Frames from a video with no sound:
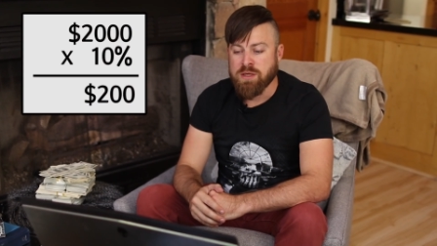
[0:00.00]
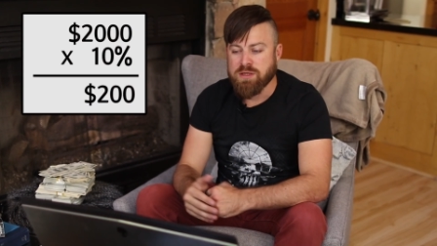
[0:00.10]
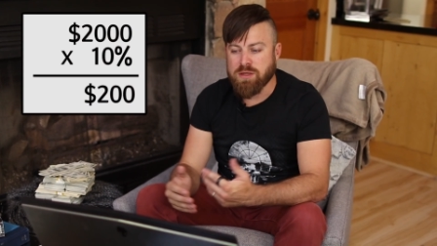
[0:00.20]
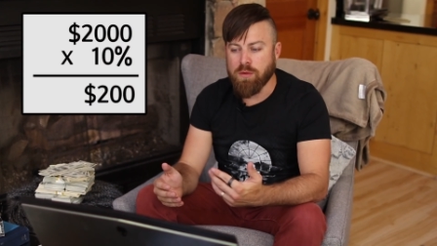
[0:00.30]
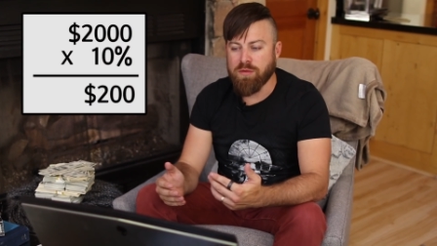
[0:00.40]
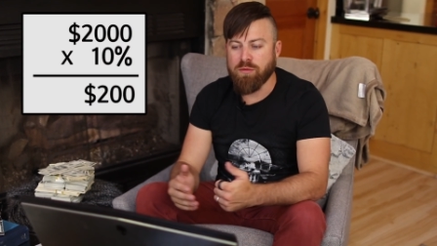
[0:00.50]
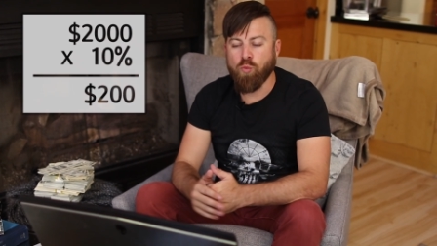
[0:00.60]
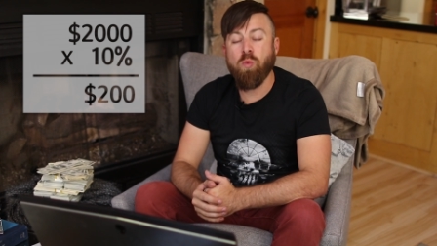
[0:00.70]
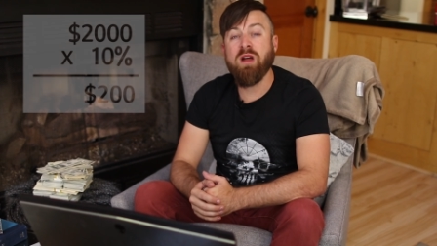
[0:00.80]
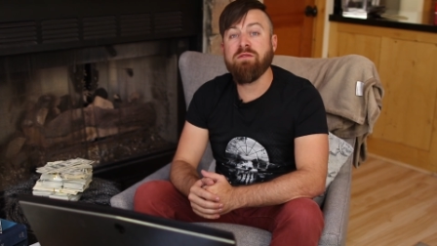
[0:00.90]
So
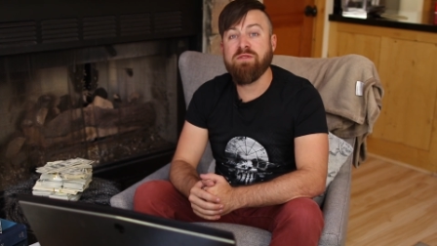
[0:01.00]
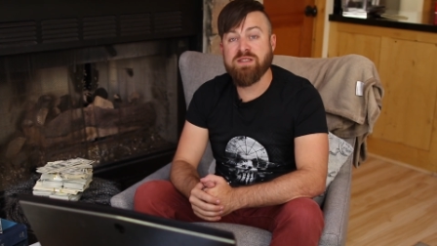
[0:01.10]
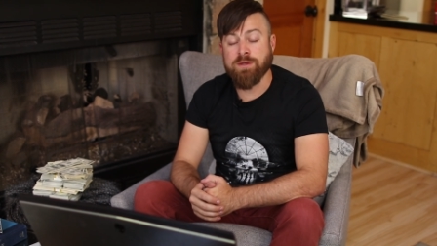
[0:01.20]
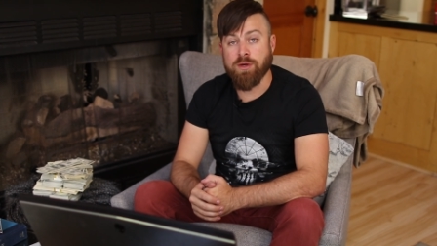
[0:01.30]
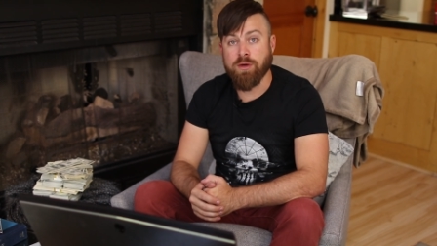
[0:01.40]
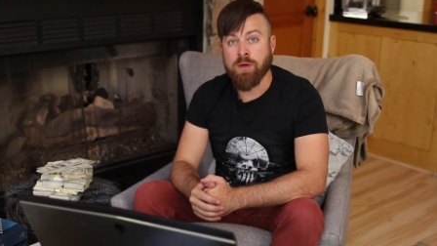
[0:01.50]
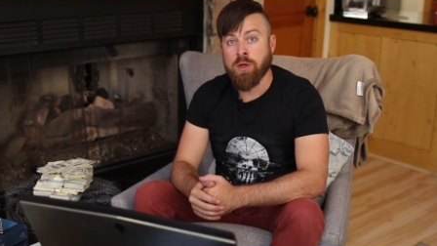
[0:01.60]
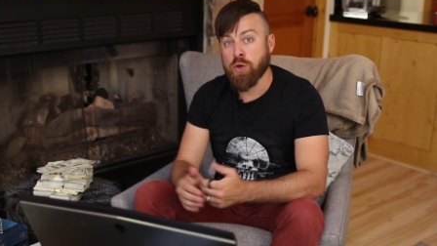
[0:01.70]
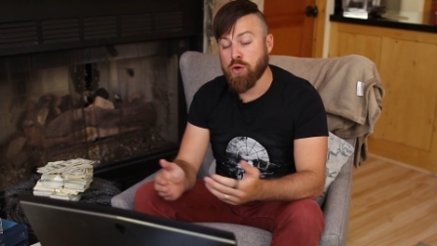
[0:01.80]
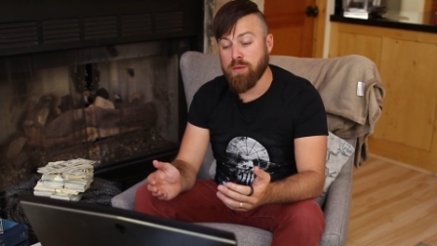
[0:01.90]
one visitor
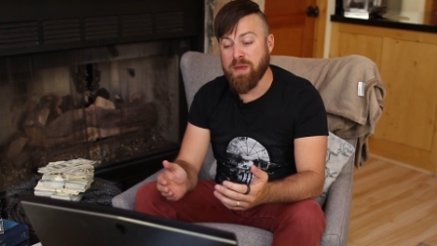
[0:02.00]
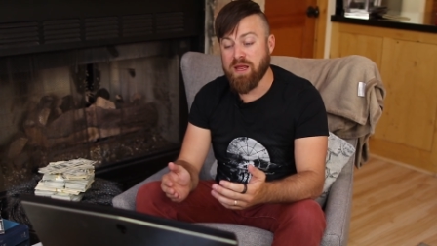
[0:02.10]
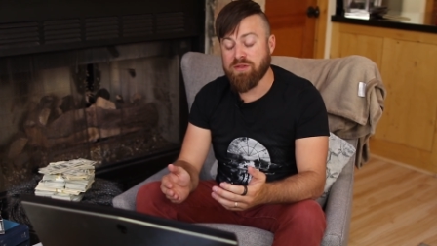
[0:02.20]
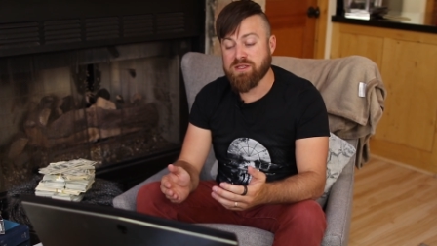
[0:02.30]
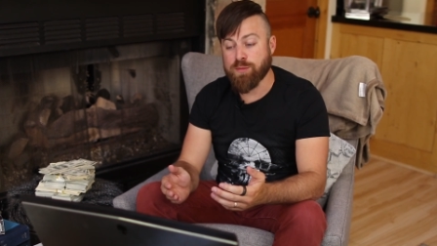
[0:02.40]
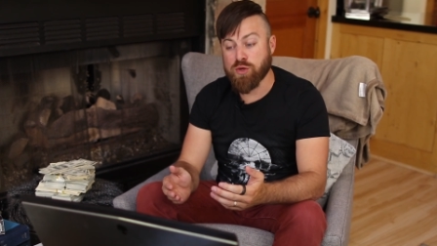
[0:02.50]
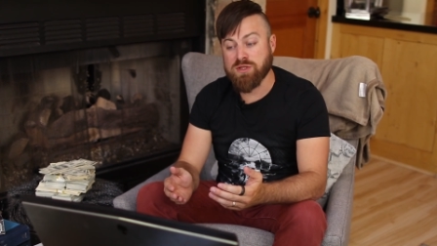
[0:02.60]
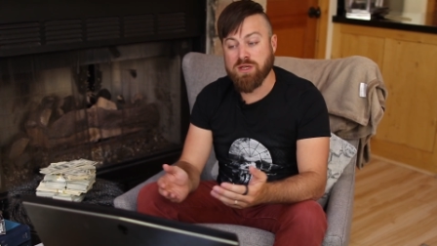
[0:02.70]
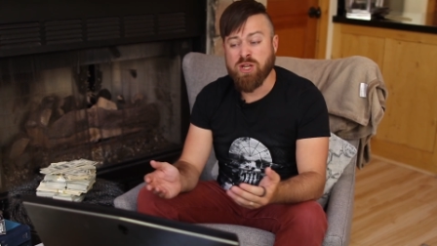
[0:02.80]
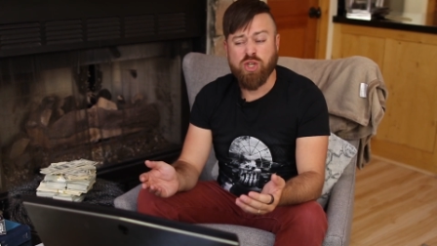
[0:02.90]
could make this
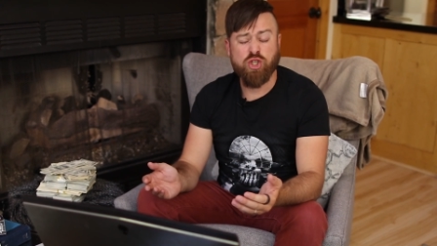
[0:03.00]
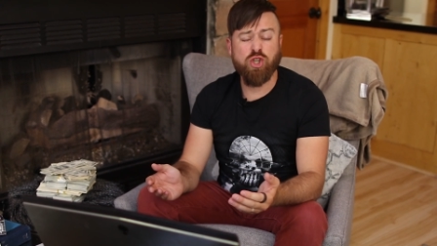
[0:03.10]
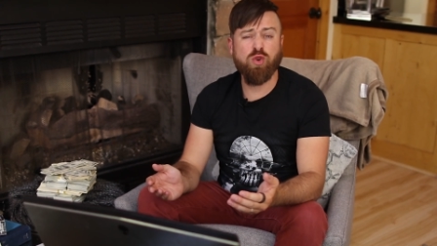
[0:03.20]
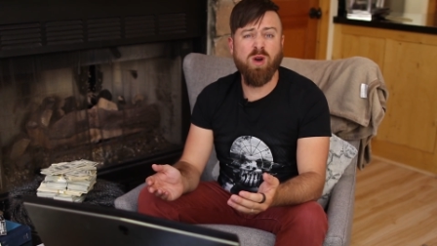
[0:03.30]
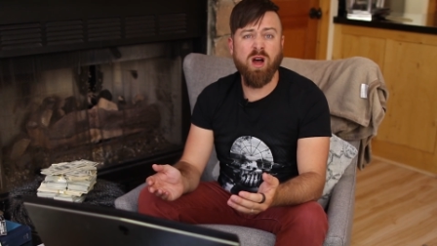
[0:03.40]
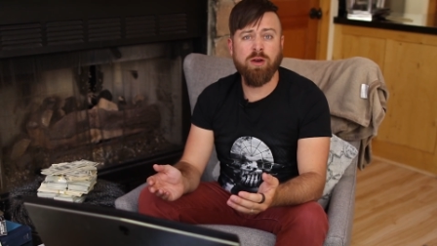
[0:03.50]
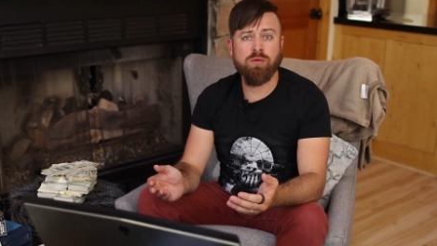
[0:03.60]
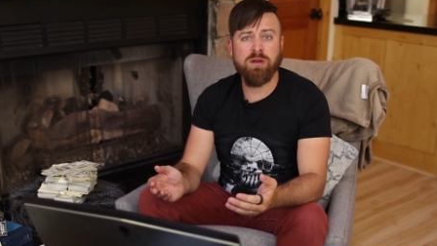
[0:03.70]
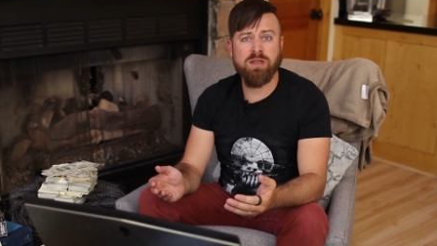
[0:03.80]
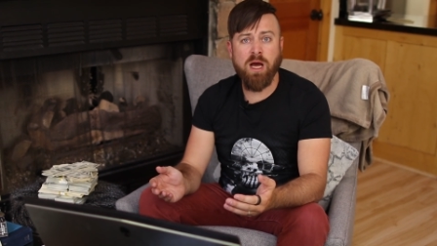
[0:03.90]
person
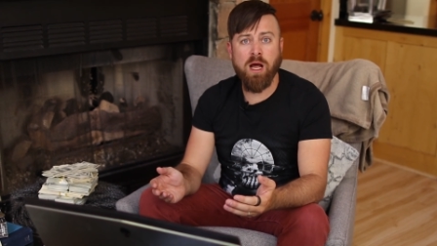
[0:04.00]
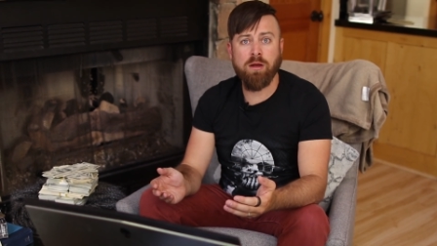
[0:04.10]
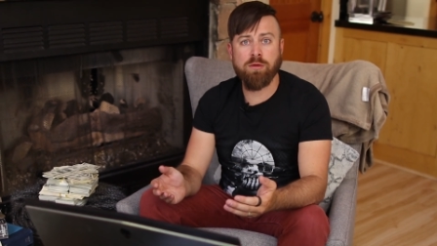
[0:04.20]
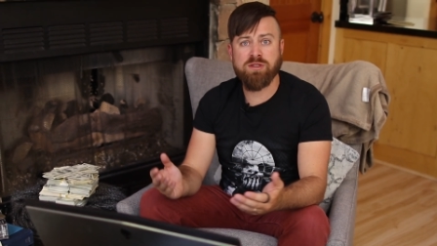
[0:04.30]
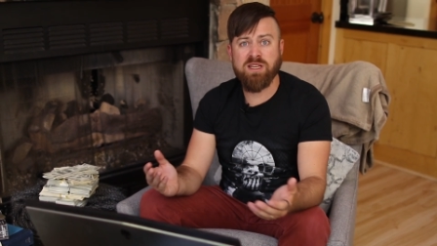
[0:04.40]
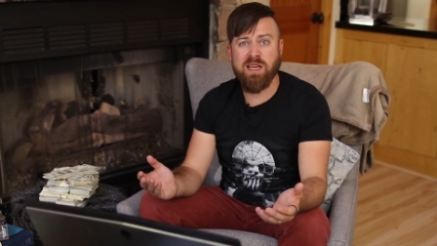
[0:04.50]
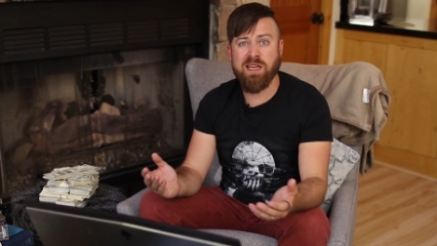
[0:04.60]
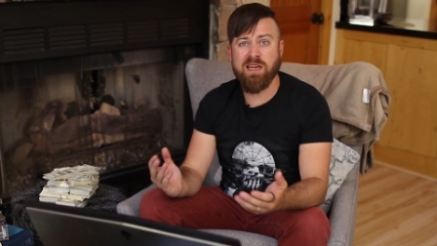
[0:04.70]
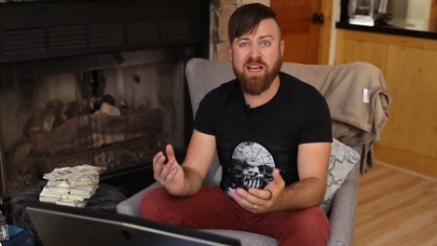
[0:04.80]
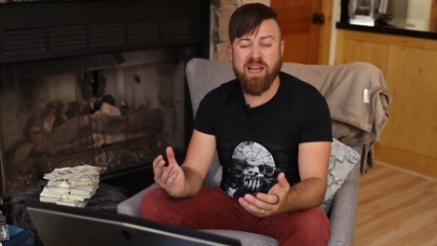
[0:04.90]
$200
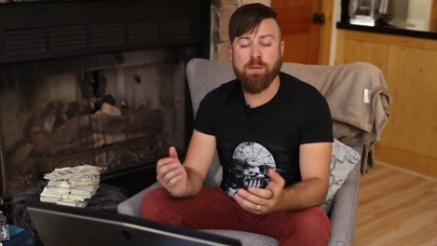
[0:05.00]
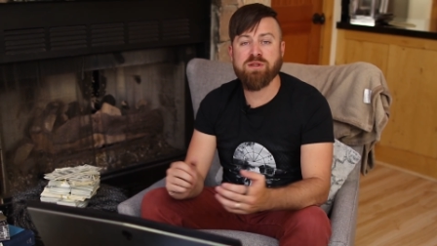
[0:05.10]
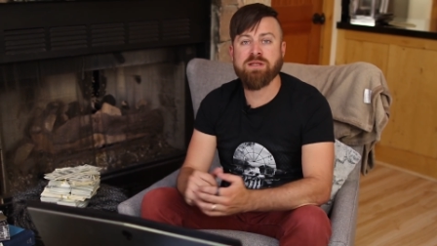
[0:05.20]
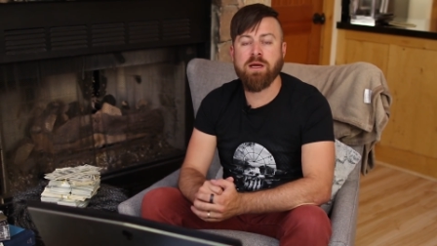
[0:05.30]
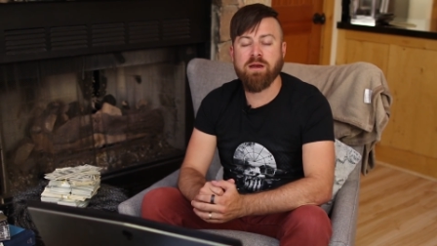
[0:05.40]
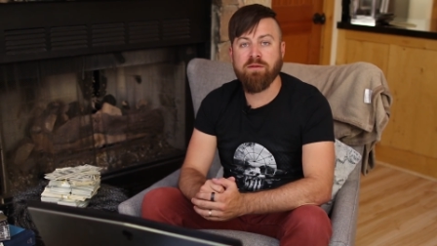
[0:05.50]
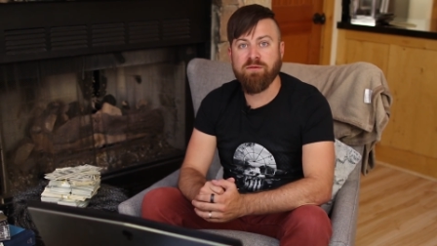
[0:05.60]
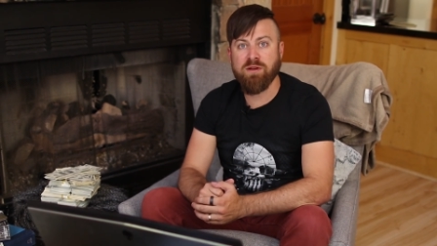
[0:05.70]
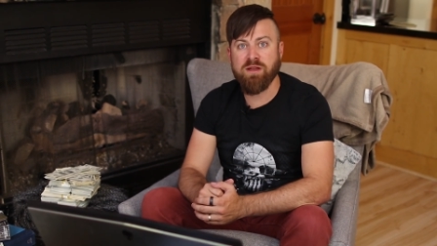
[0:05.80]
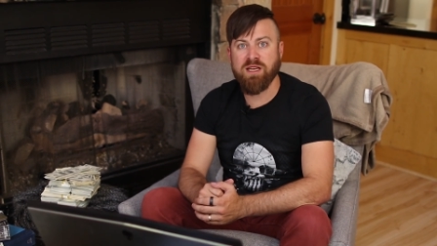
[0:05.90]
in Amazon
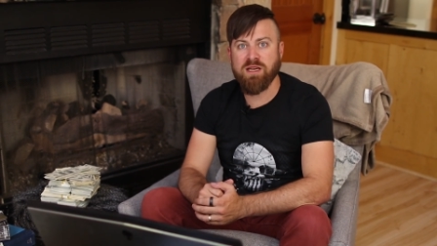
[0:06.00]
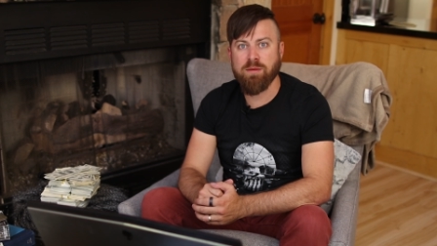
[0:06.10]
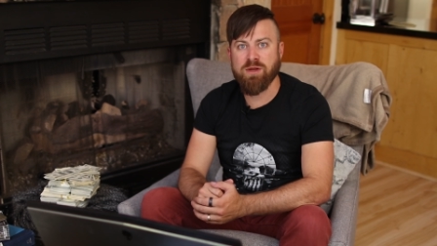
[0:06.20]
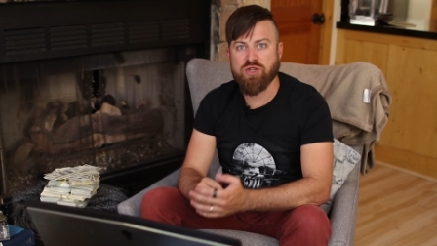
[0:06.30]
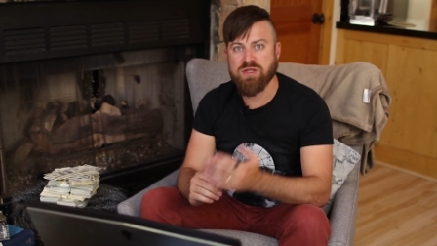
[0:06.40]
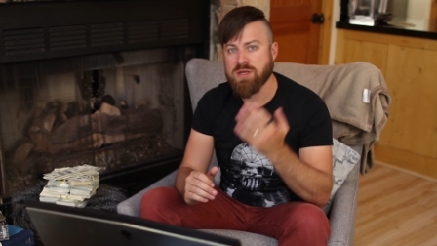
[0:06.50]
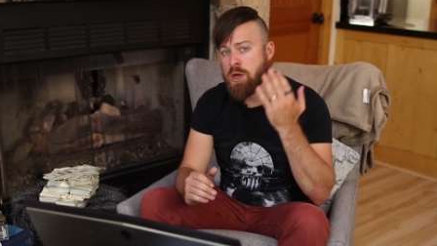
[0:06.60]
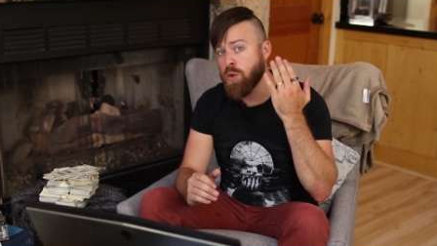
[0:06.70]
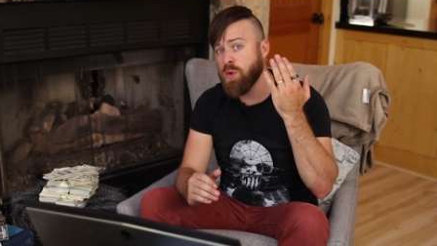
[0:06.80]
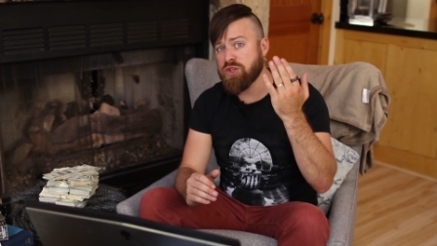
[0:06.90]
affiliate commissions,
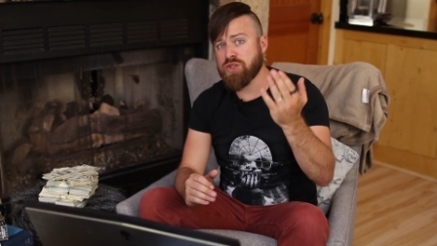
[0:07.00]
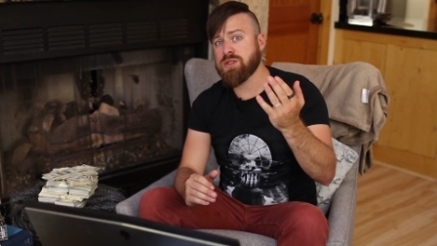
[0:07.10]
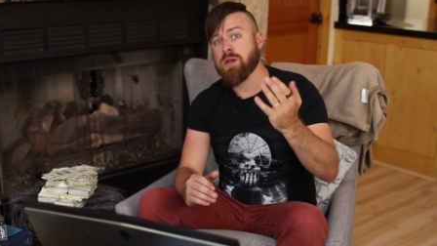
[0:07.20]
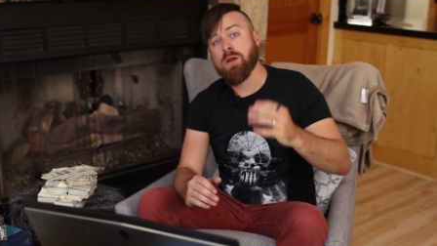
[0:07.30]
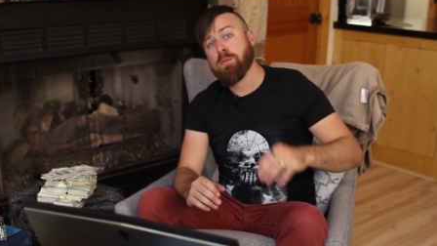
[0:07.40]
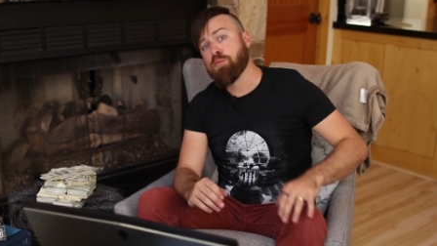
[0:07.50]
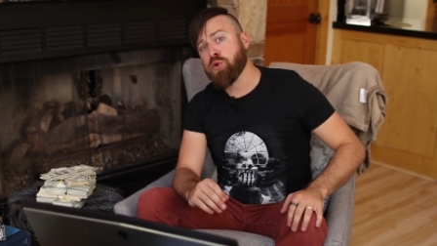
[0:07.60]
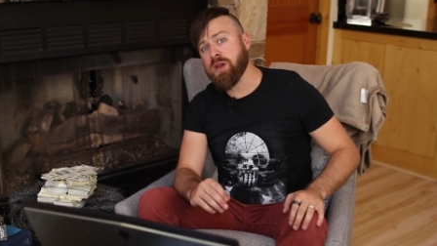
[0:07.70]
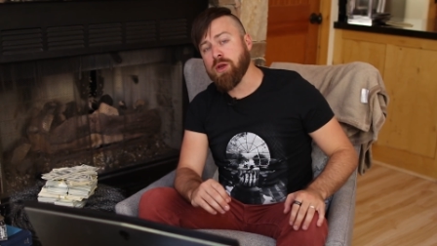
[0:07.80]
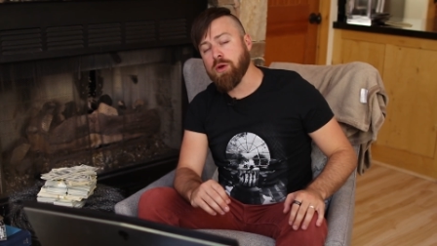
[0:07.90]
which is
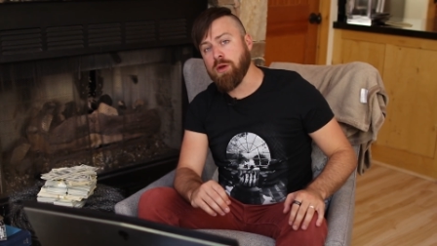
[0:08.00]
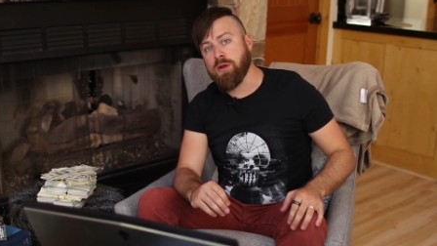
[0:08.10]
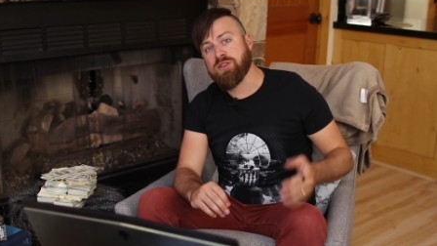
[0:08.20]
pretty good.